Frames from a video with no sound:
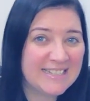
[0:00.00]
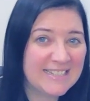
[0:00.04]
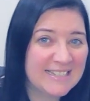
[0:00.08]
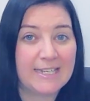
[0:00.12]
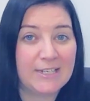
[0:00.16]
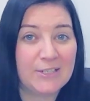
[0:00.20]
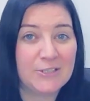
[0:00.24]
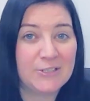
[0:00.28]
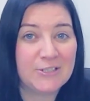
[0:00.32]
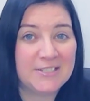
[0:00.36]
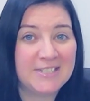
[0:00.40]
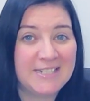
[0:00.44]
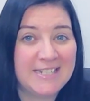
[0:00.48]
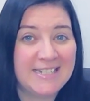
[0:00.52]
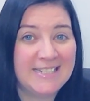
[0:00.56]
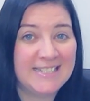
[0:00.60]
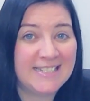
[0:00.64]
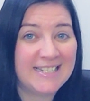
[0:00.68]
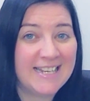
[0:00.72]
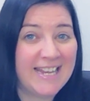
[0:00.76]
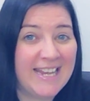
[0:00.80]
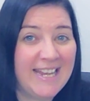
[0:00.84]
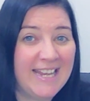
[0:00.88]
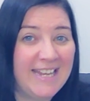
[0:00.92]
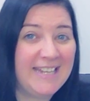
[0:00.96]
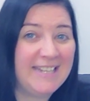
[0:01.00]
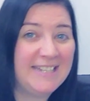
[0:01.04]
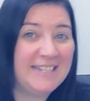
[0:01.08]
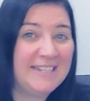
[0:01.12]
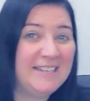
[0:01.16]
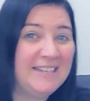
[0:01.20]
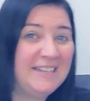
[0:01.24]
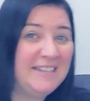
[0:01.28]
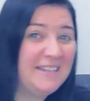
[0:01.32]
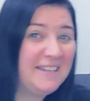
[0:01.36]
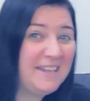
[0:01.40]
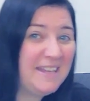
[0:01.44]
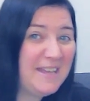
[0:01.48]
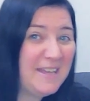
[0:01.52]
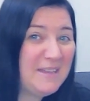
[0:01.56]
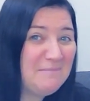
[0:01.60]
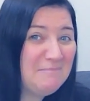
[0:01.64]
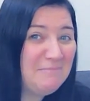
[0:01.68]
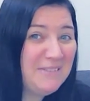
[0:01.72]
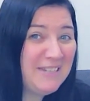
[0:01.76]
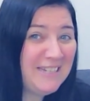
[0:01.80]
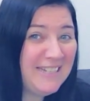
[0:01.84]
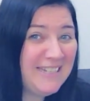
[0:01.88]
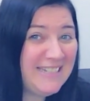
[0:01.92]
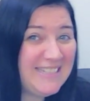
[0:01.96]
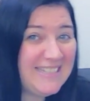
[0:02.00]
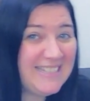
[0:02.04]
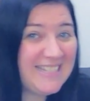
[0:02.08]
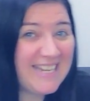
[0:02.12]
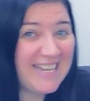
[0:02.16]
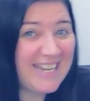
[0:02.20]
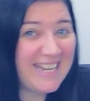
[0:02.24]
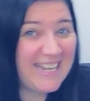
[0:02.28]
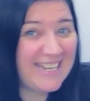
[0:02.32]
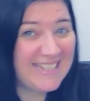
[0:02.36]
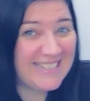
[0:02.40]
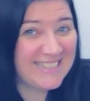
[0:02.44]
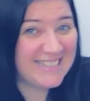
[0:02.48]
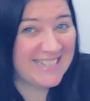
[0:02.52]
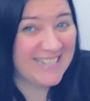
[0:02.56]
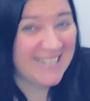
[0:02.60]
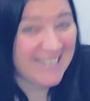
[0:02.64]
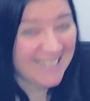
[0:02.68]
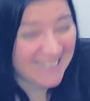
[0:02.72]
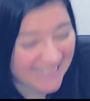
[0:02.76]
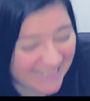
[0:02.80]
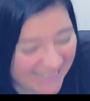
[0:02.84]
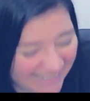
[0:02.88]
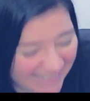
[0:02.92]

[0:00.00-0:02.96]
Derdeen to Haina, happy days.